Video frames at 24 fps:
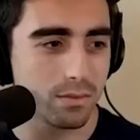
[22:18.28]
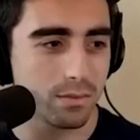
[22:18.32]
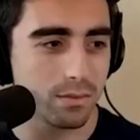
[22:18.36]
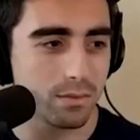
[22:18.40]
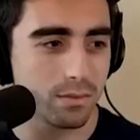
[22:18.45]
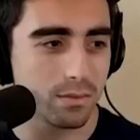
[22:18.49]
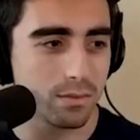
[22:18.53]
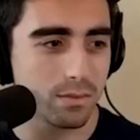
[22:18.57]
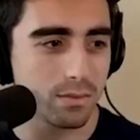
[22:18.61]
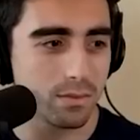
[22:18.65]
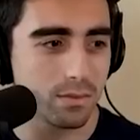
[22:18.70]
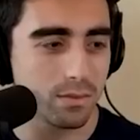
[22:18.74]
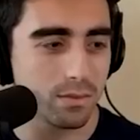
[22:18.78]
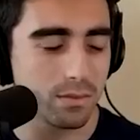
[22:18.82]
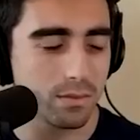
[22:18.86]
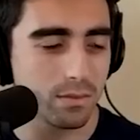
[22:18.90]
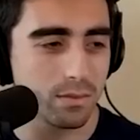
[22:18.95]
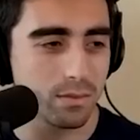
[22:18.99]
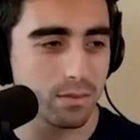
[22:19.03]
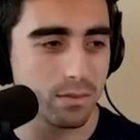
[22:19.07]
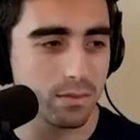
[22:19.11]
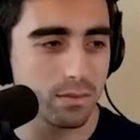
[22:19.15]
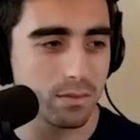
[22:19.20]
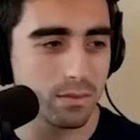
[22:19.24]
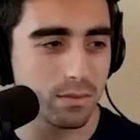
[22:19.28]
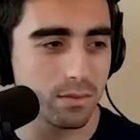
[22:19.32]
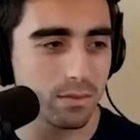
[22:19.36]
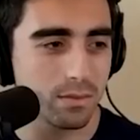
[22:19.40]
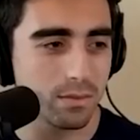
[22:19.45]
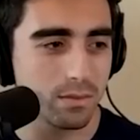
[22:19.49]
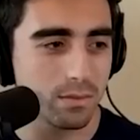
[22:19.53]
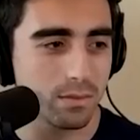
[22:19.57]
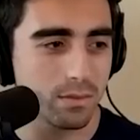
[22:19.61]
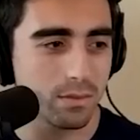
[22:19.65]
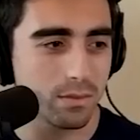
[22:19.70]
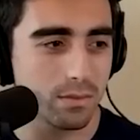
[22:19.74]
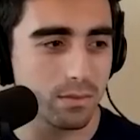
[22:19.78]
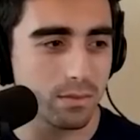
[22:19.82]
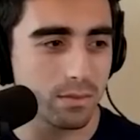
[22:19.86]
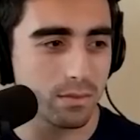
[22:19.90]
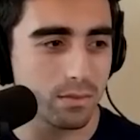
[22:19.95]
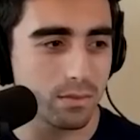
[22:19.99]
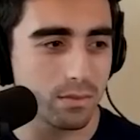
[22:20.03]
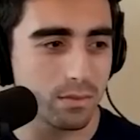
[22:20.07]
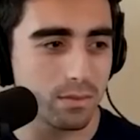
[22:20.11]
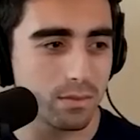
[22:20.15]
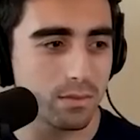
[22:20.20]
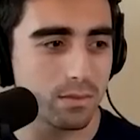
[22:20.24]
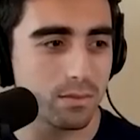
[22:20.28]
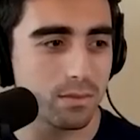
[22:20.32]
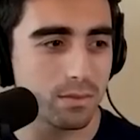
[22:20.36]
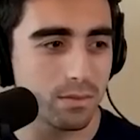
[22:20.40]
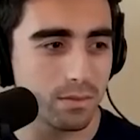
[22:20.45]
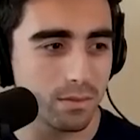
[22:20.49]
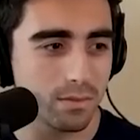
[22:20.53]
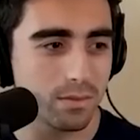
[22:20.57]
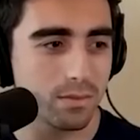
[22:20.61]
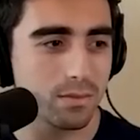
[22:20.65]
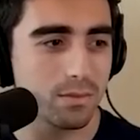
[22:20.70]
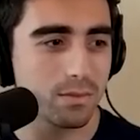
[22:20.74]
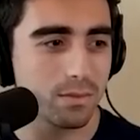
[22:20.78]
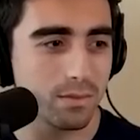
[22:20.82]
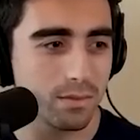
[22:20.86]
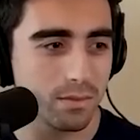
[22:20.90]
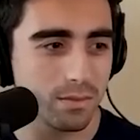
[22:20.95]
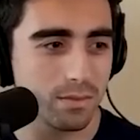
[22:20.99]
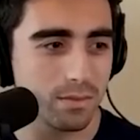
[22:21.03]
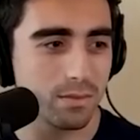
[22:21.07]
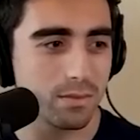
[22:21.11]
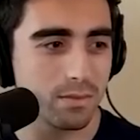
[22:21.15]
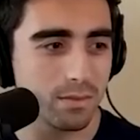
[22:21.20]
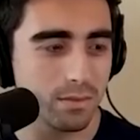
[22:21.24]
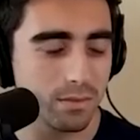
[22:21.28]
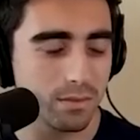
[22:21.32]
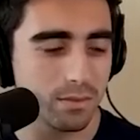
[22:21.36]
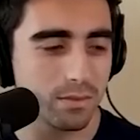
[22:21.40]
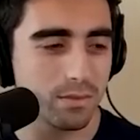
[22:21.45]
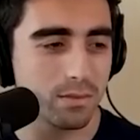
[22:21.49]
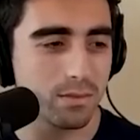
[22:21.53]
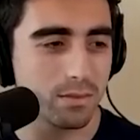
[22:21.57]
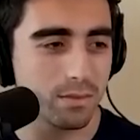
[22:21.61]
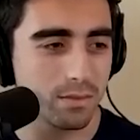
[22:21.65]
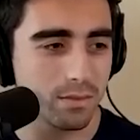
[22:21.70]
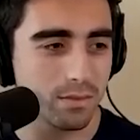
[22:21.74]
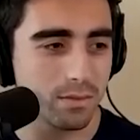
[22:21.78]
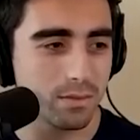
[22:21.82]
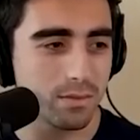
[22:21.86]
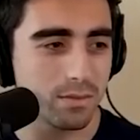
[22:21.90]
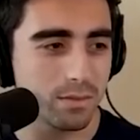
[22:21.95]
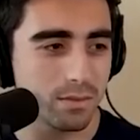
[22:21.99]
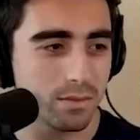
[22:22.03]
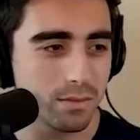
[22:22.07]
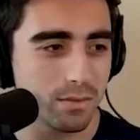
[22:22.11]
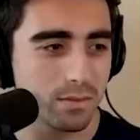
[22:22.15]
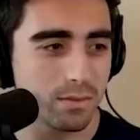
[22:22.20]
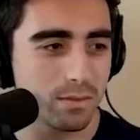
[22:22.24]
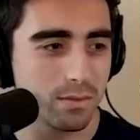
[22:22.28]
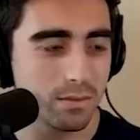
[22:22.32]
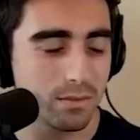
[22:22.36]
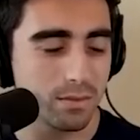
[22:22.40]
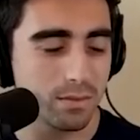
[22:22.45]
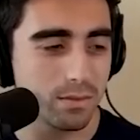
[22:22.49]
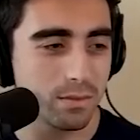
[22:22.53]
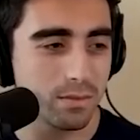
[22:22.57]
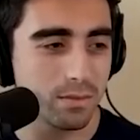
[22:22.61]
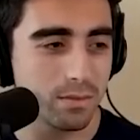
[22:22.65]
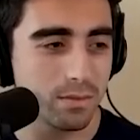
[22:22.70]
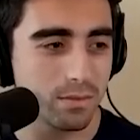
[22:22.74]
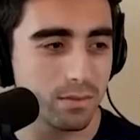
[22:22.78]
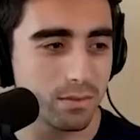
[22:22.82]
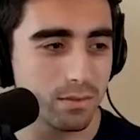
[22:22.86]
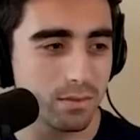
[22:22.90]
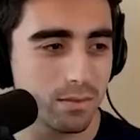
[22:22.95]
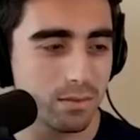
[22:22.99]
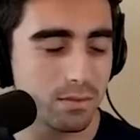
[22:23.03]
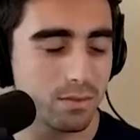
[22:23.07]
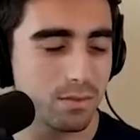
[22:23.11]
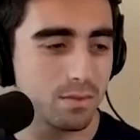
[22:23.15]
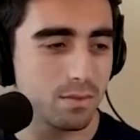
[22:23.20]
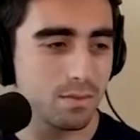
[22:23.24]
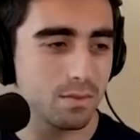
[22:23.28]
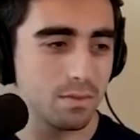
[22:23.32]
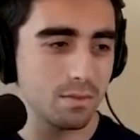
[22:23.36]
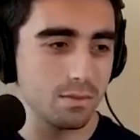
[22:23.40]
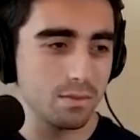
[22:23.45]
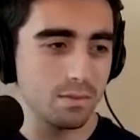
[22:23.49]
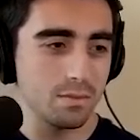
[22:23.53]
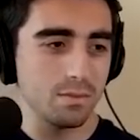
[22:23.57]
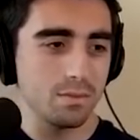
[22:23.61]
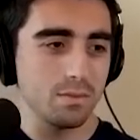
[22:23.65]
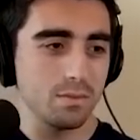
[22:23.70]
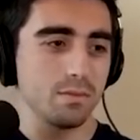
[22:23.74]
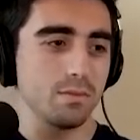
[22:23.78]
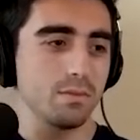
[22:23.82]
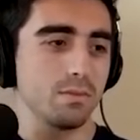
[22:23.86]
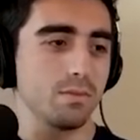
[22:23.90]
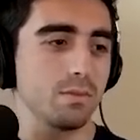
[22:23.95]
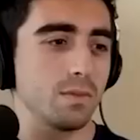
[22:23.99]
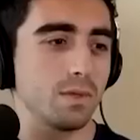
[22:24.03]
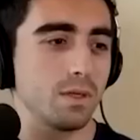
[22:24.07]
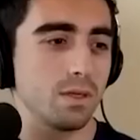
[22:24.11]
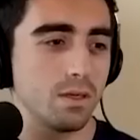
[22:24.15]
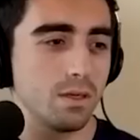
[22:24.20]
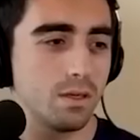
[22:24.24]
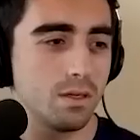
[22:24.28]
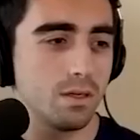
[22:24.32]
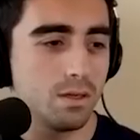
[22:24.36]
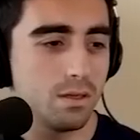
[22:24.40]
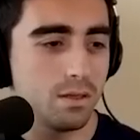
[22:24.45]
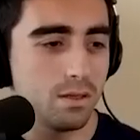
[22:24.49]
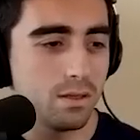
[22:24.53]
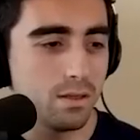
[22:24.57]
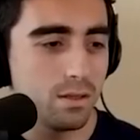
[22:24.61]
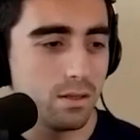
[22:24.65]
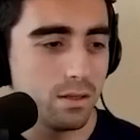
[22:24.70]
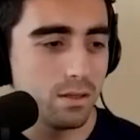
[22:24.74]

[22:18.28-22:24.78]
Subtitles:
(not speaking)